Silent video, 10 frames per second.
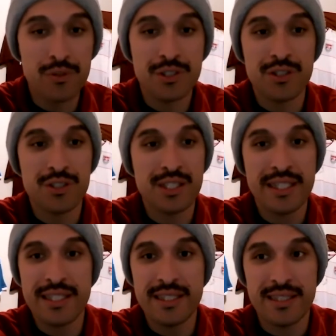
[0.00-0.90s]

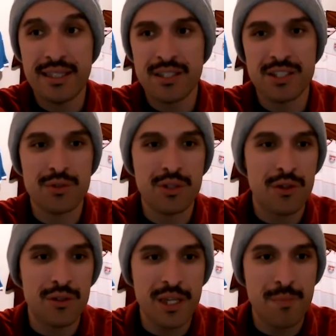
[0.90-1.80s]
jersey, not just for the
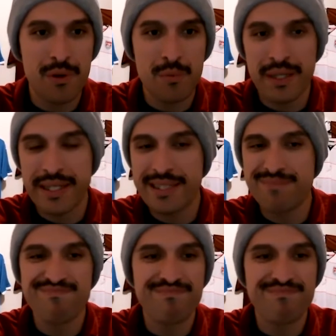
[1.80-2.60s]
goalkeeper, but